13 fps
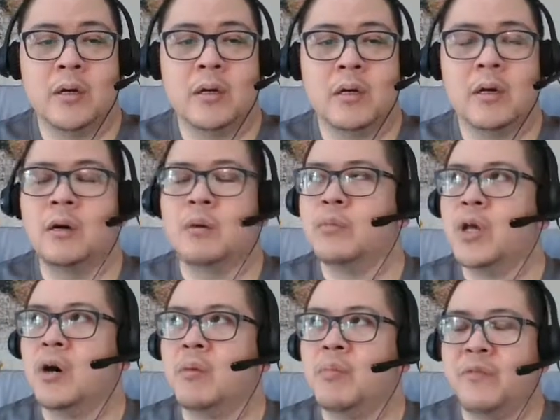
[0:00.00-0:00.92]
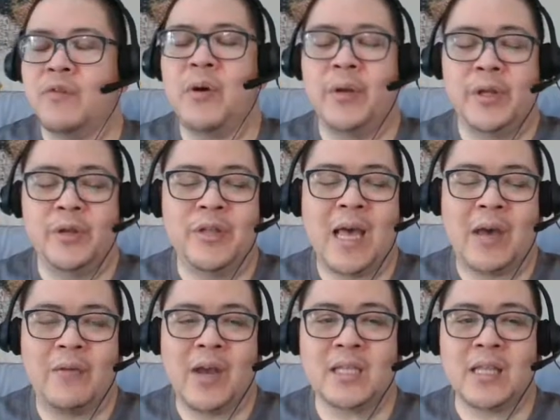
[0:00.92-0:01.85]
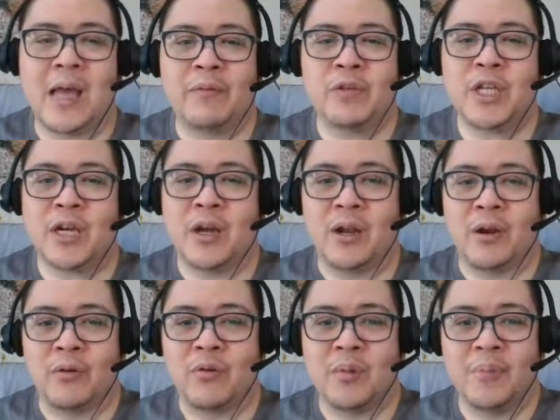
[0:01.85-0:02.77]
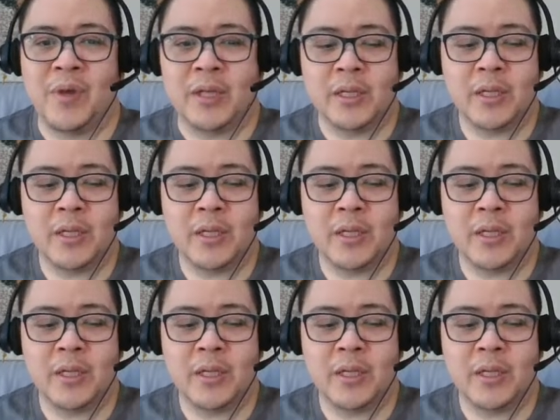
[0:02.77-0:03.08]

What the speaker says: Oh no, before we do that, we actually have to check out our equipment